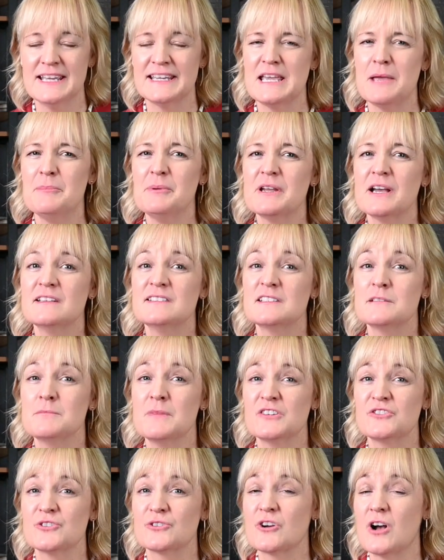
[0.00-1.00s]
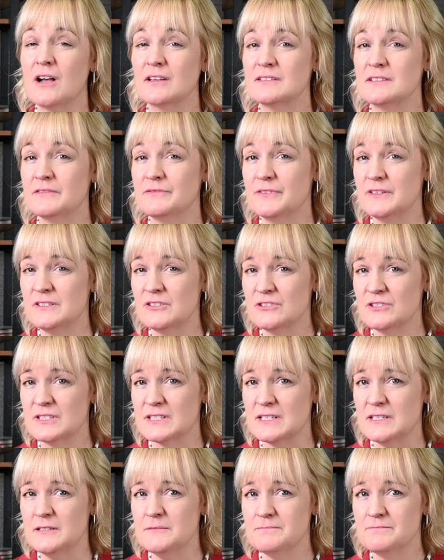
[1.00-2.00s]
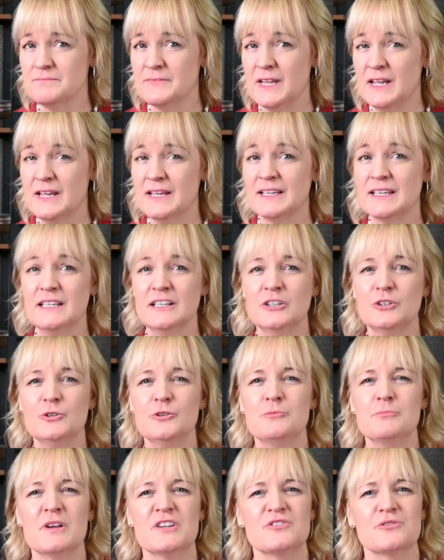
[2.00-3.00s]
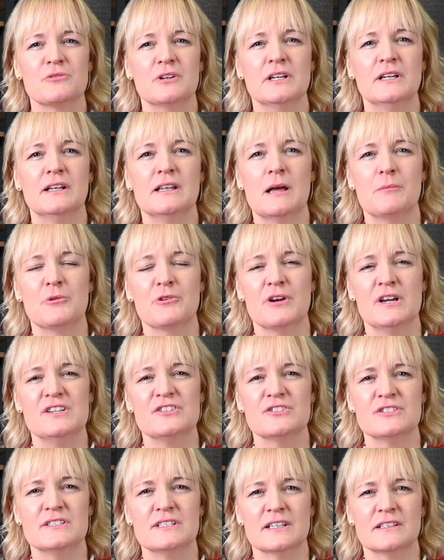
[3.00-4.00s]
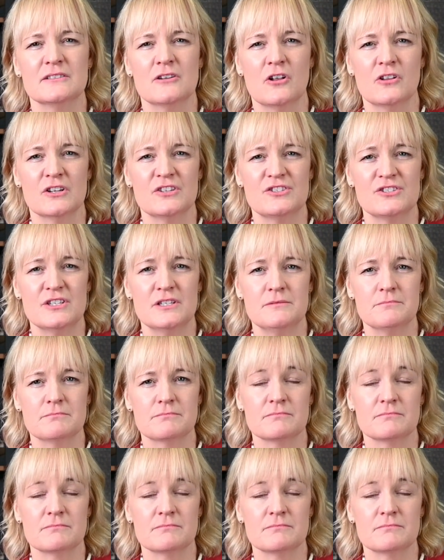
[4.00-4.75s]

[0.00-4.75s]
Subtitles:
KPIs to measure cost efficiency can include measuring collaboration technology,